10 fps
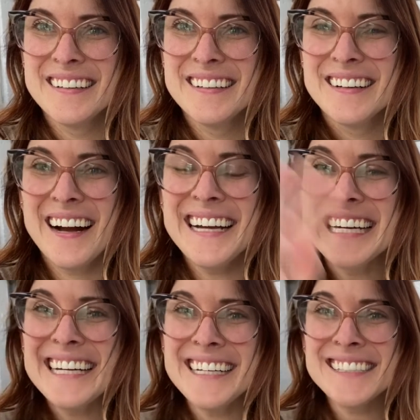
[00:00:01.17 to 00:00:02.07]
Hi
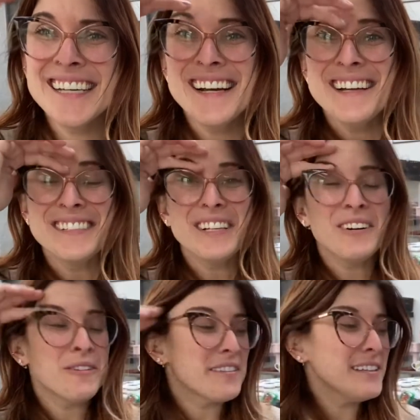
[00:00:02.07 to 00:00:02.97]
kids!
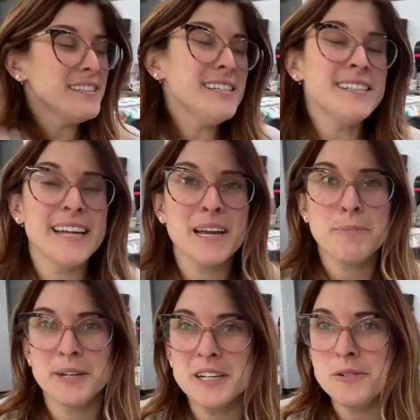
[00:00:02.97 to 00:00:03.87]
So this is a
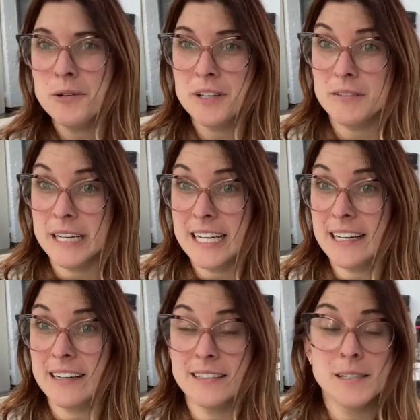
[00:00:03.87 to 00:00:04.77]
pretty cool unit.
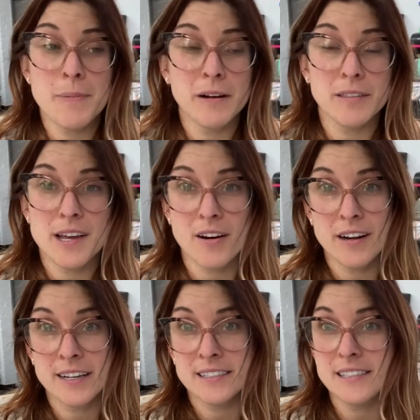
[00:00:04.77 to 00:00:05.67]
It is about the
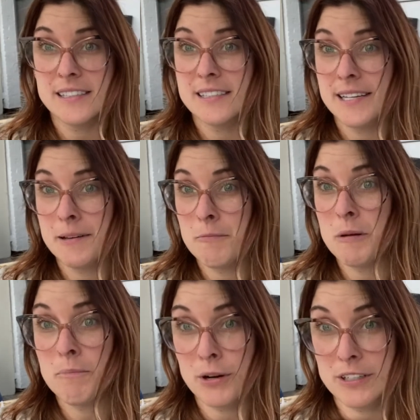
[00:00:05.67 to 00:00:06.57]
artist
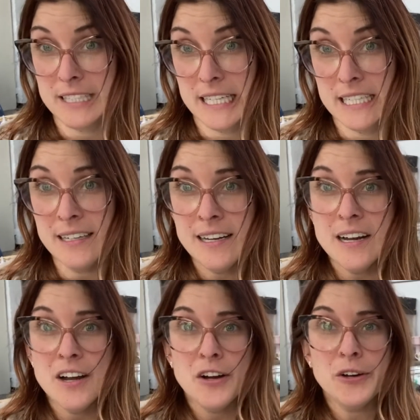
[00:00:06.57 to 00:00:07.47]
Tim Burton,
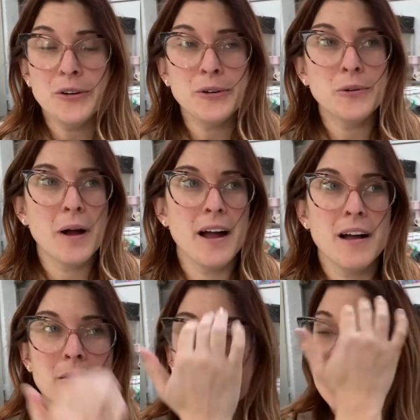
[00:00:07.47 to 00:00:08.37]
who
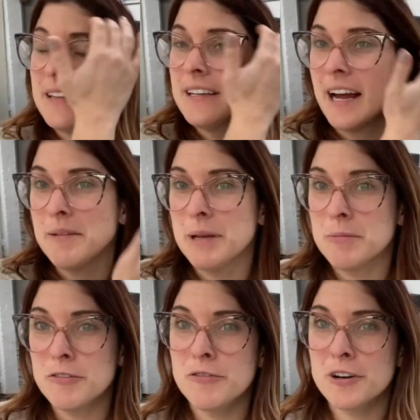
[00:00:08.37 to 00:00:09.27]
did The Nightmare
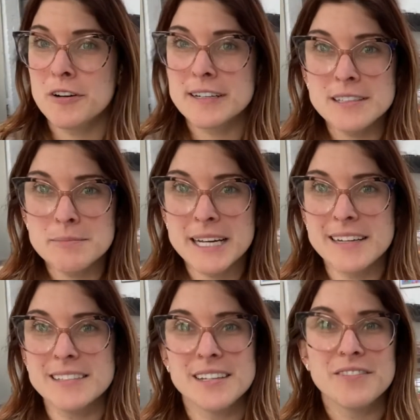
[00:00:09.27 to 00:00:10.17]
Before
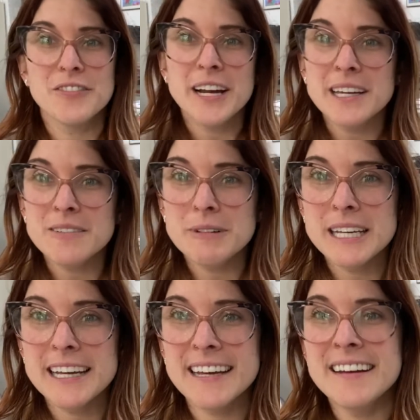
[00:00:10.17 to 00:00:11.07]
Christmas and
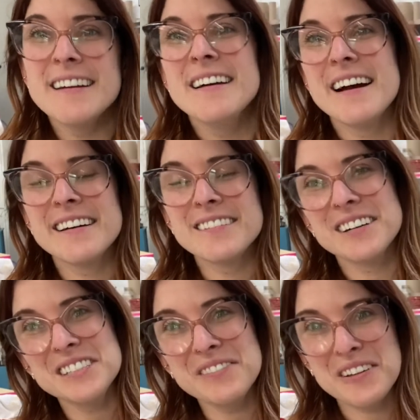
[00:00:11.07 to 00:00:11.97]
Frankenweenie and
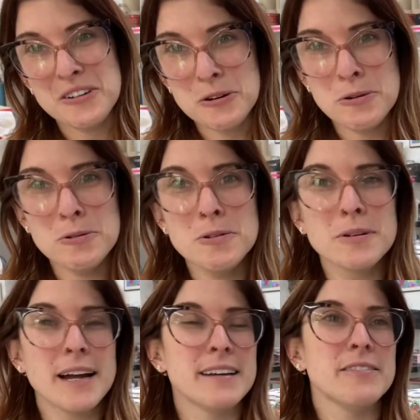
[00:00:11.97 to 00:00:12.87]
lots of other cool
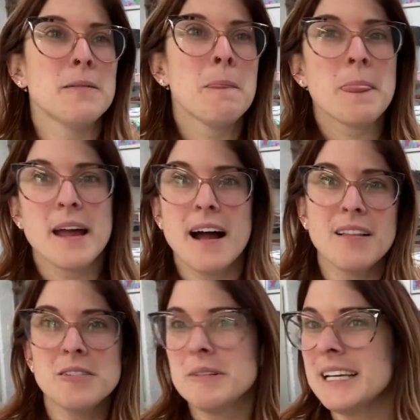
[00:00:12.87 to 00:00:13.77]
kind of
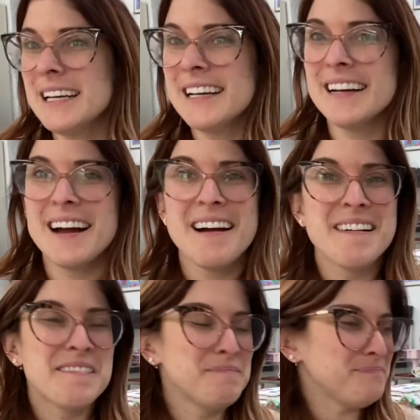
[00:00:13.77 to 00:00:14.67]

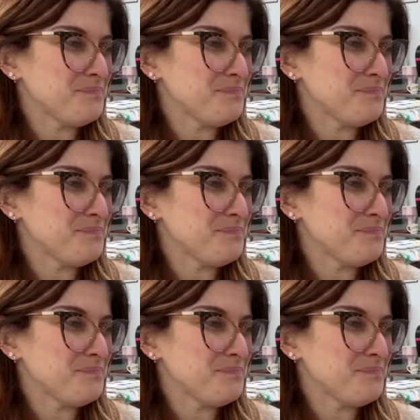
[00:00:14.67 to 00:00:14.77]
Halloweeny,